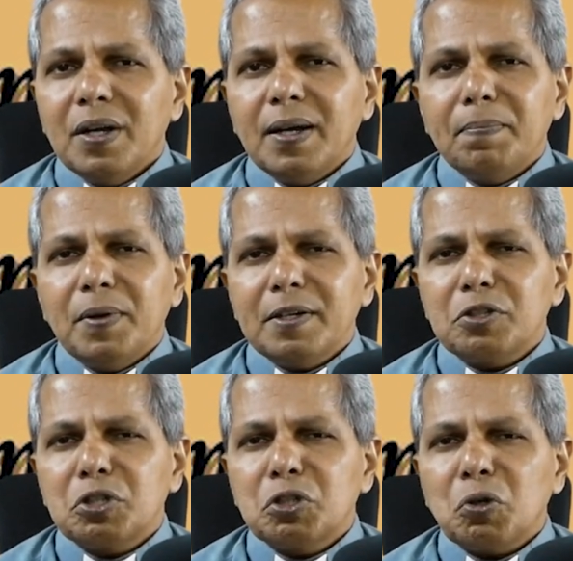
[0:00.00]
A
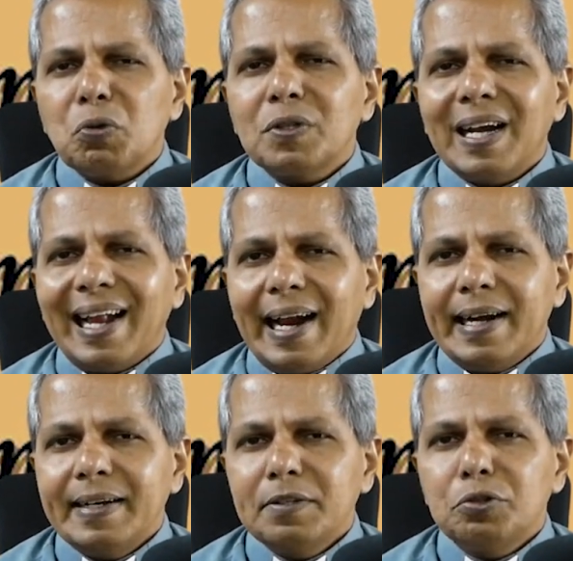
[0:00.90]
total
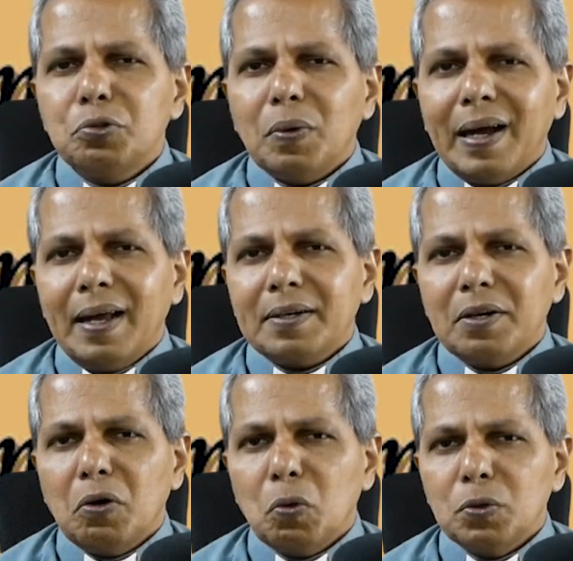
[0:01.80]
addict to
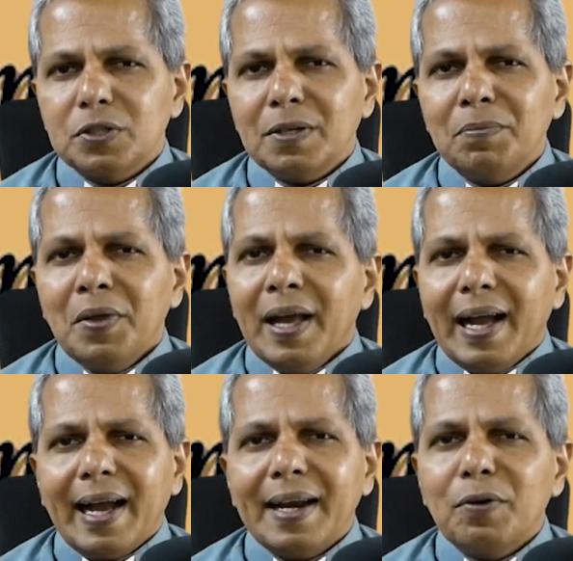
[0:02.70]
alcoholism,
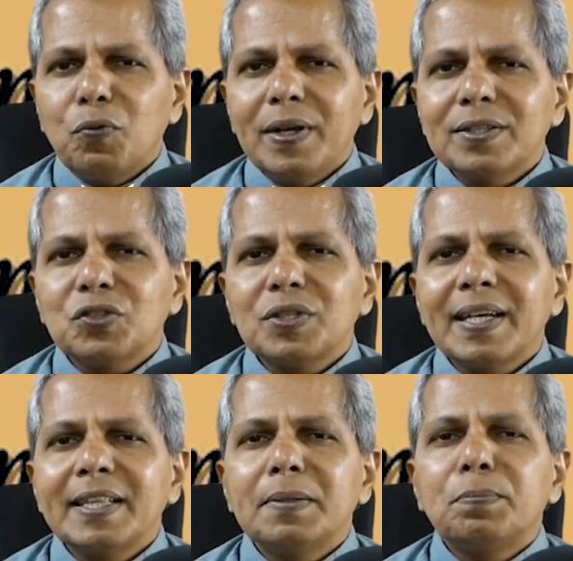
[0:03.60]
and we
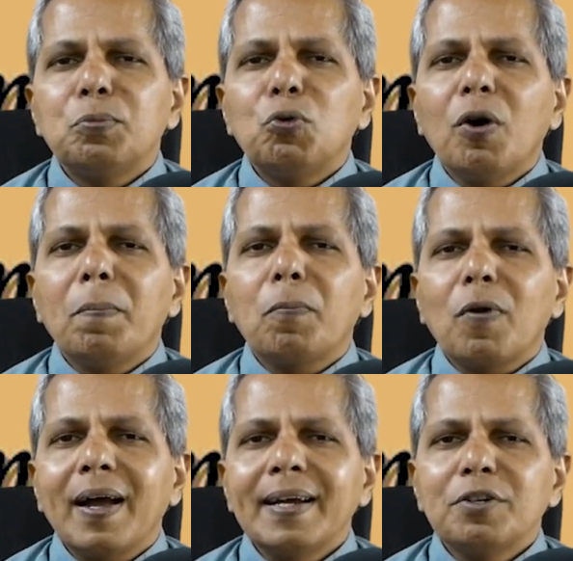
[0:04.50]
see the poor
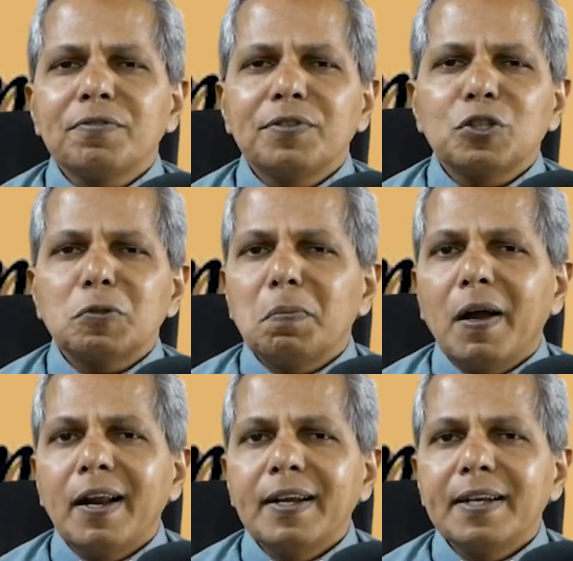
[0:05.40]
plight of this
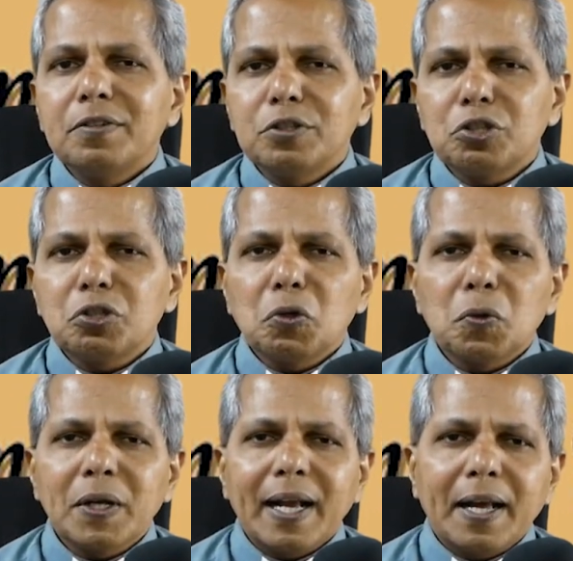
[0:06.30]
man in this
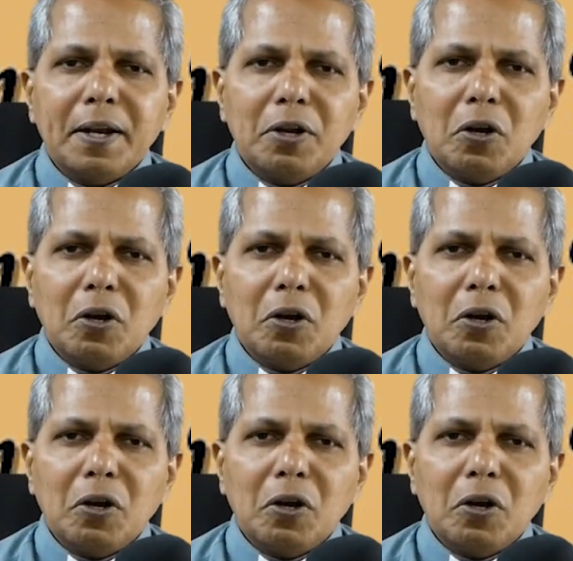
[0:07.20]
story, an